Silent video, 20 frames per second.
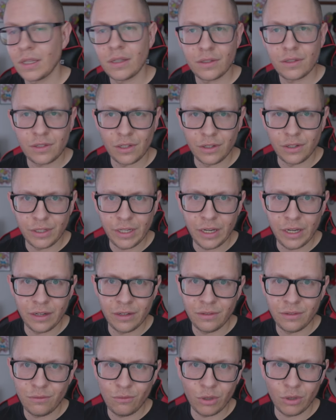So yeah,
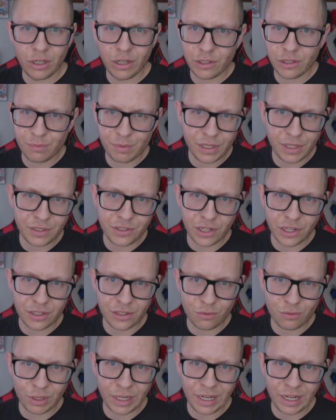100% check
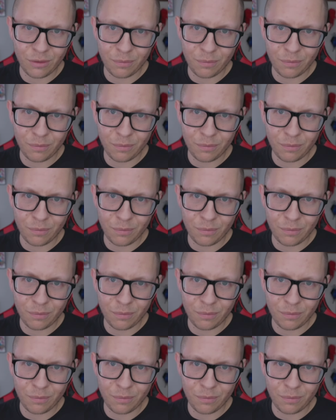this one out.